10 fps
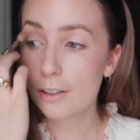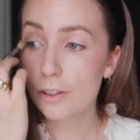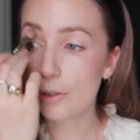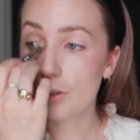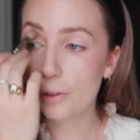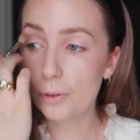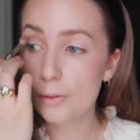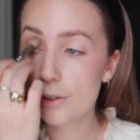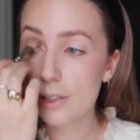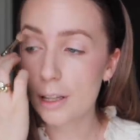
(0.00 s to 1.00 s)
to
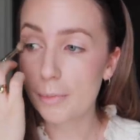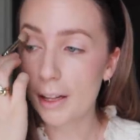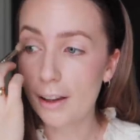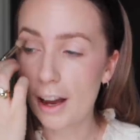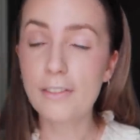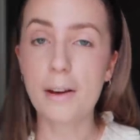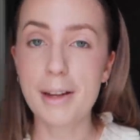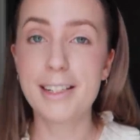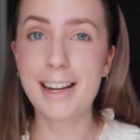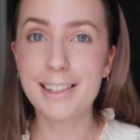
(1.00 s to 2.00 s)
lose in my life, like my
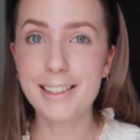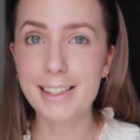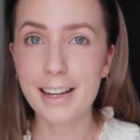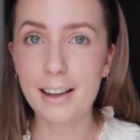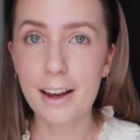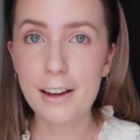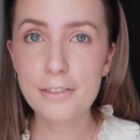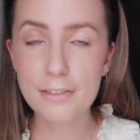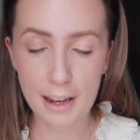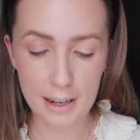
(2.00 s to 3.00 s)
day-to-day
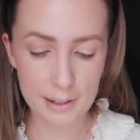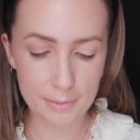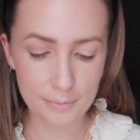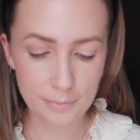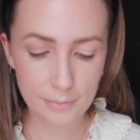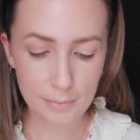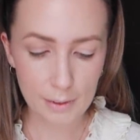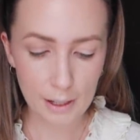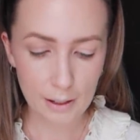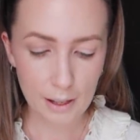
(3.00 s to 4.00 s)
life, um,
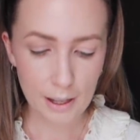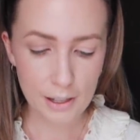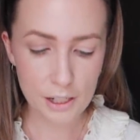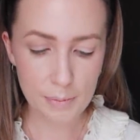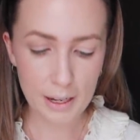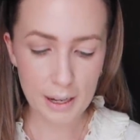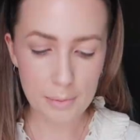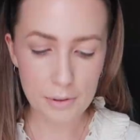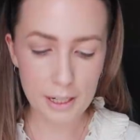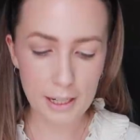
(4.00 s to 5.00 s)
and just being
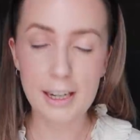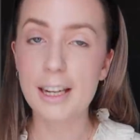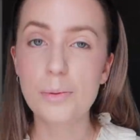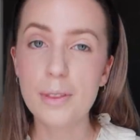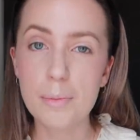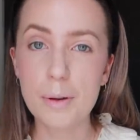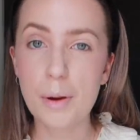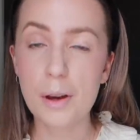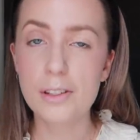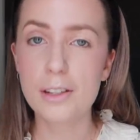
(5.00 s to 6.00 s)
able to connect with them in
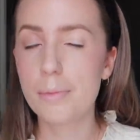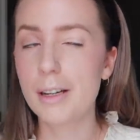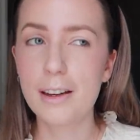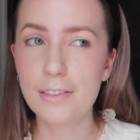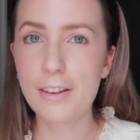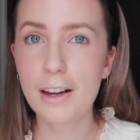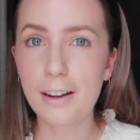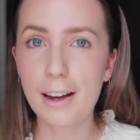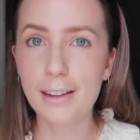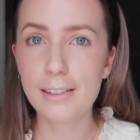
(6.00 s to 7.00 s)
person. I mean, it felt
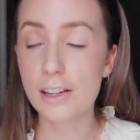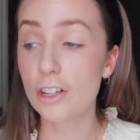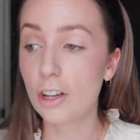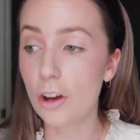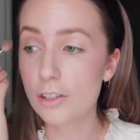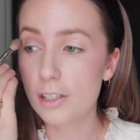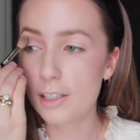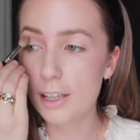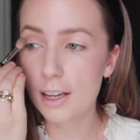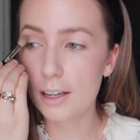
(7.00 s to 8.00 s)
like such a loss
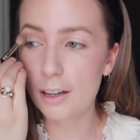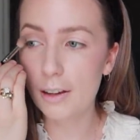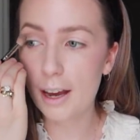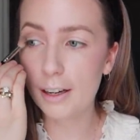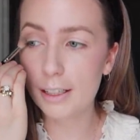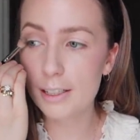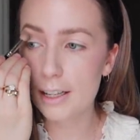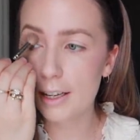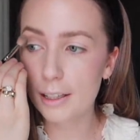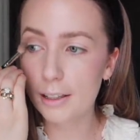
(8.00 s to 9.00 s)
this year and hardly
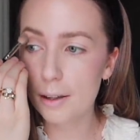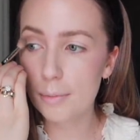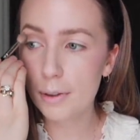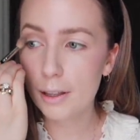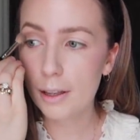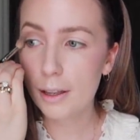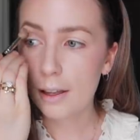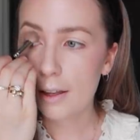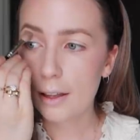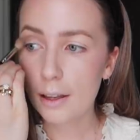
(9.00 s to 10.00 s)
seeing them,
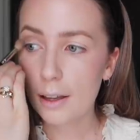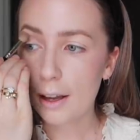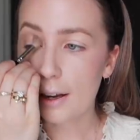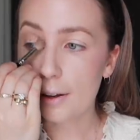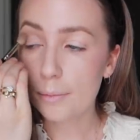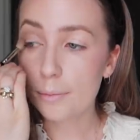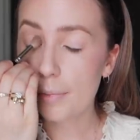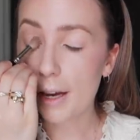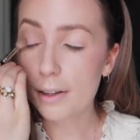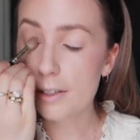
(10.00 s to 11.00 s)
um,
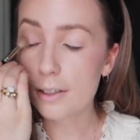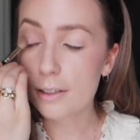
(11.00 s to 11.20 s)
but